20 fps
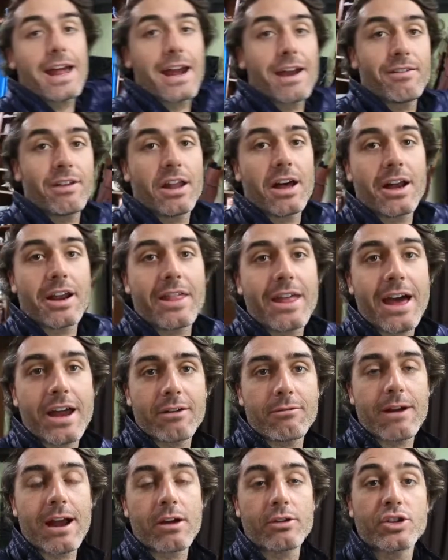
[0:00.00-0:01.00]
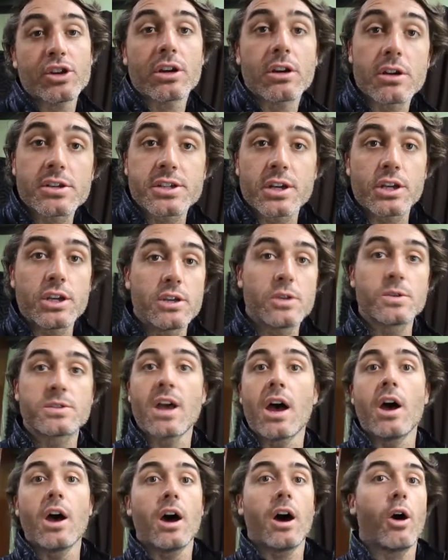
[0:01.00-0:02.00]
I have a lot of that around, you can also
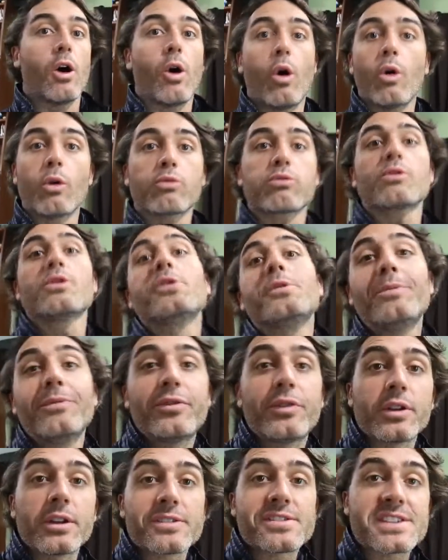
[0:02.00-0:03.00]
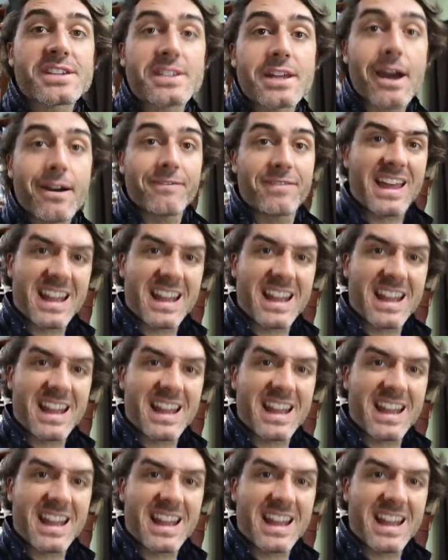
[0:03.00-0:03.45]
use a whole room full of stuff.